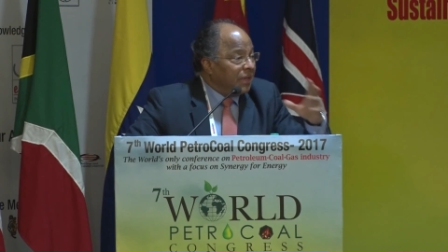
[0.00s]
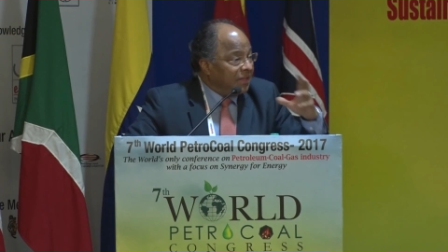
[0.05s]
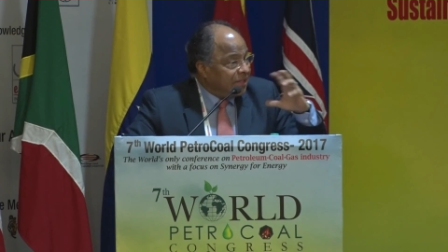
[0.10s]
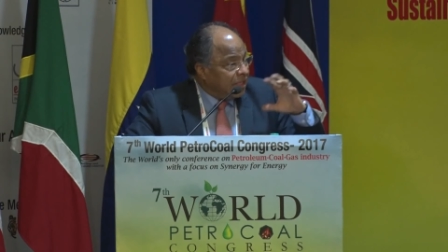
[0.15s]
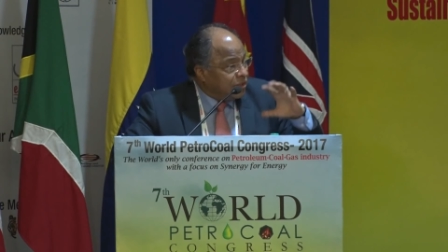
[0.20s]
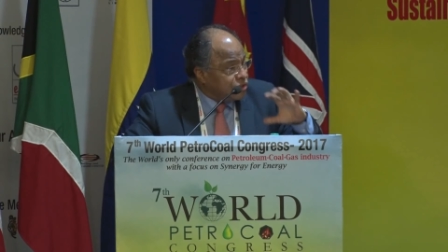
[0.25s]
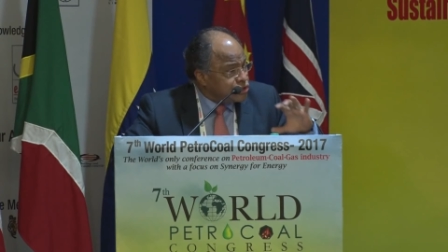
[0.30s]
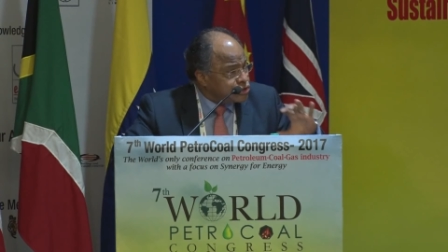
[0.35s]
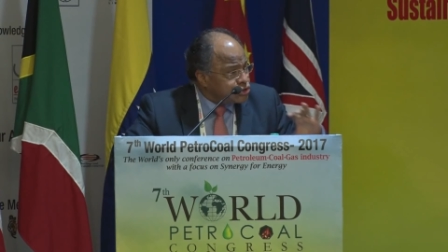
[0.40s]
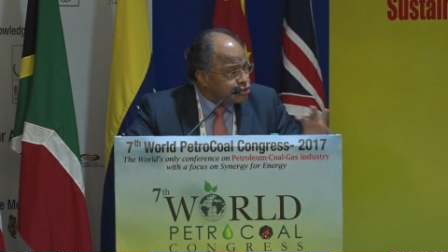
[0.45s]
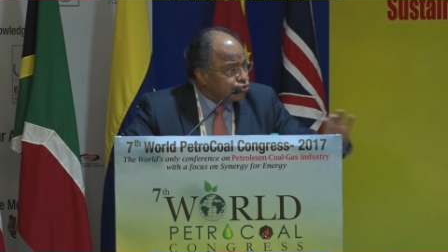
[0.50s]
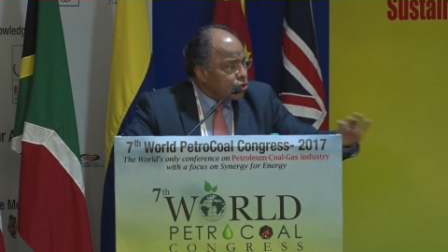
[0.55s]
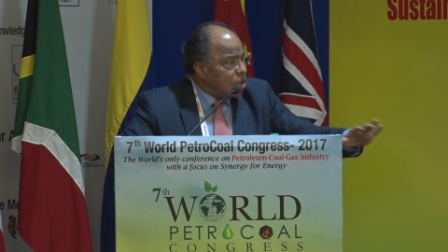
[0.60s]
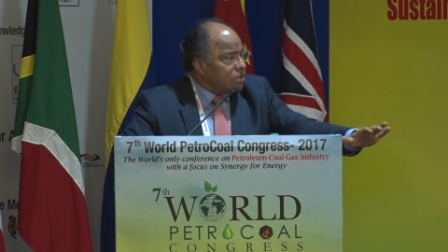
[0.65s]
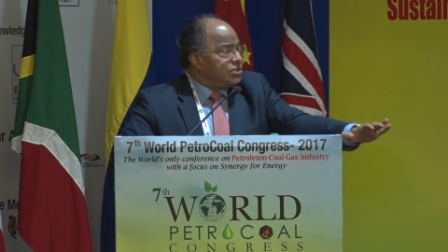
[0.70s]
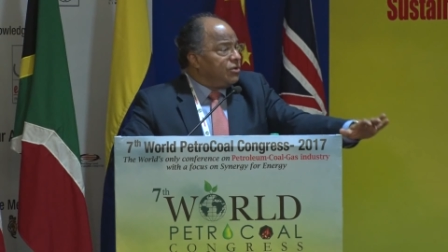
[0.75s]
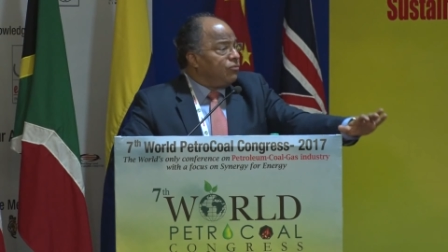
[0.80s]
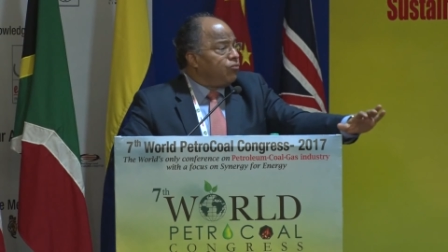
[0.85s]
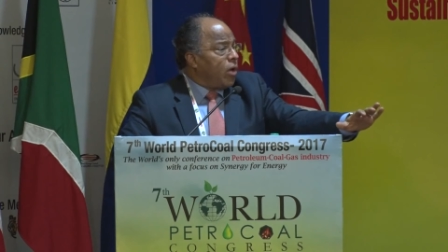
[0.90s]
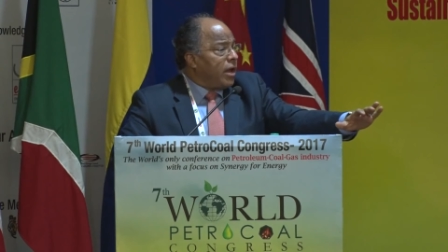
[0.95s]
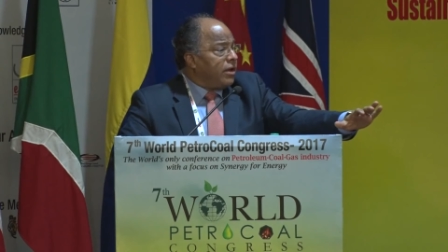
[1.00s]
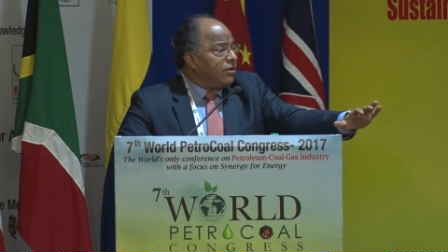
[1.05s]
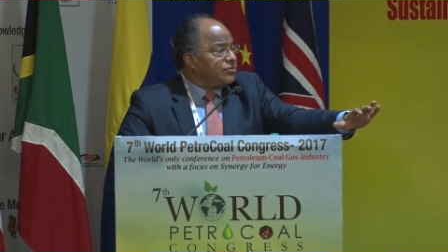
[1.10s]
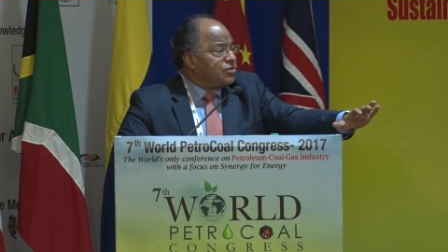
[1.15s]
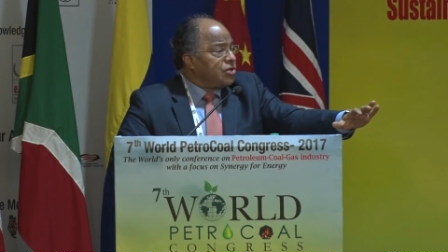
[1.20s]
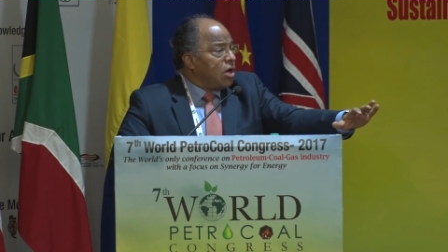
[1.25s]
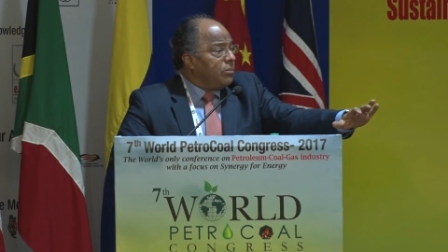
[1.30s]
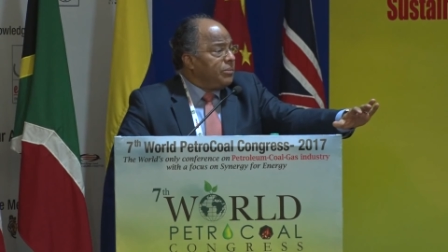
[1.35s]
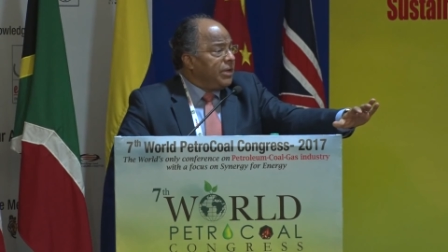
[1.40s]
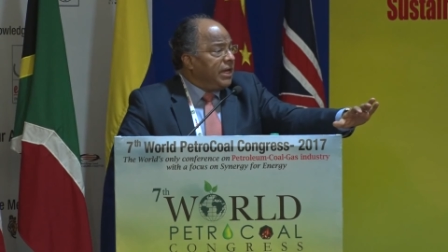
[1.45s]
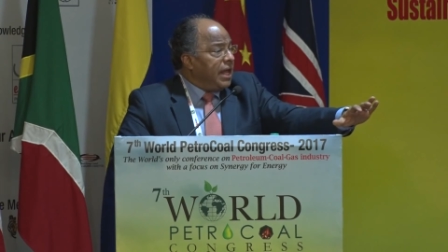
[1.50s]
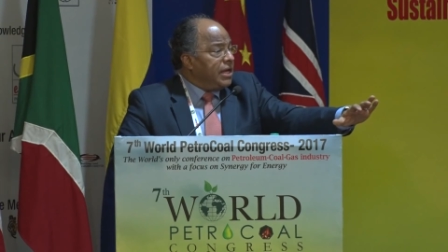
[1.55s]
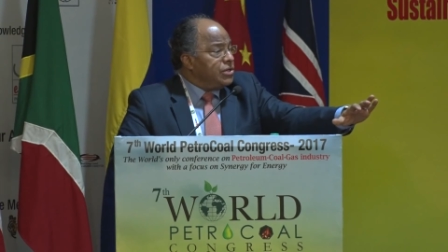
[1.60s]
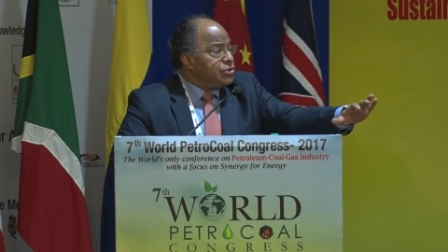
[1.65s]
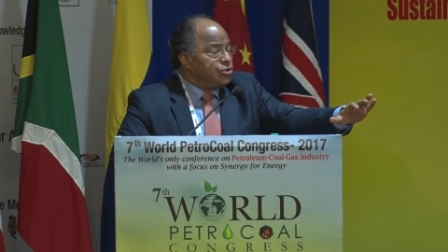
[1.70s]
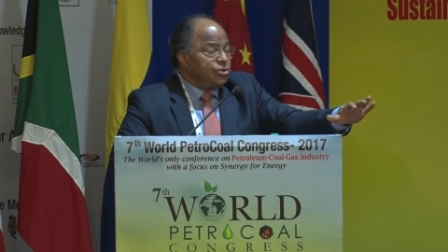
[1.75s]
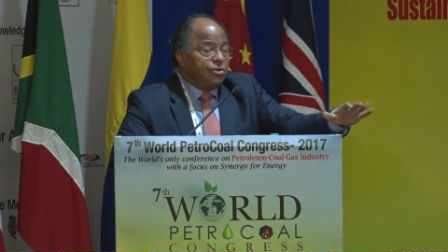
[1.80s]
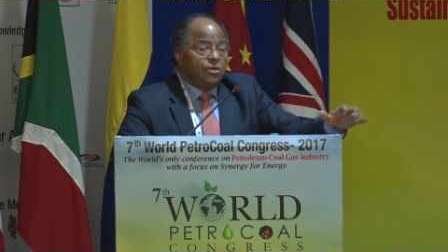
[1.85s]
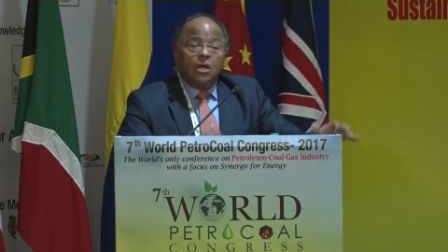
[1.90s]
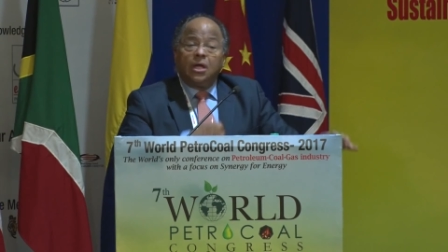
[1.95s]
But the destructive way of
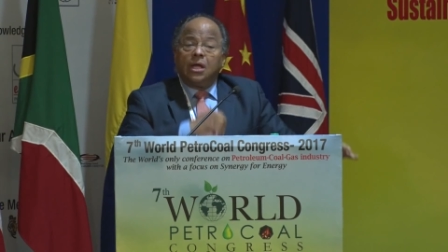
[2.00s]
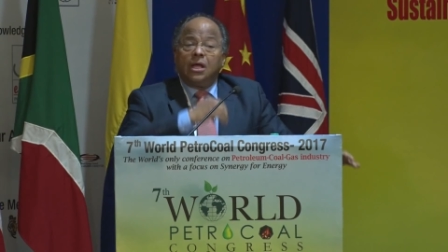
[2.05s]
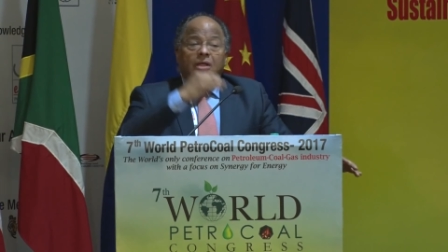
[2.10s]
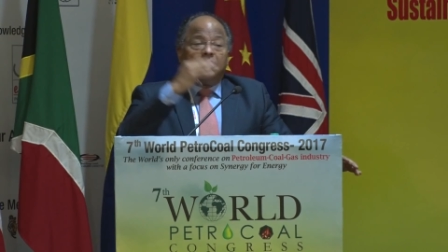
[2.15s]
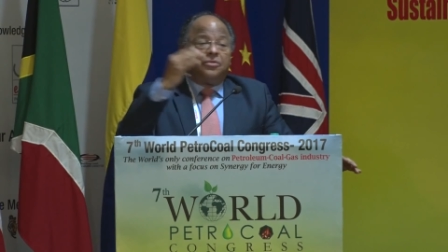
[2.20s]
domination,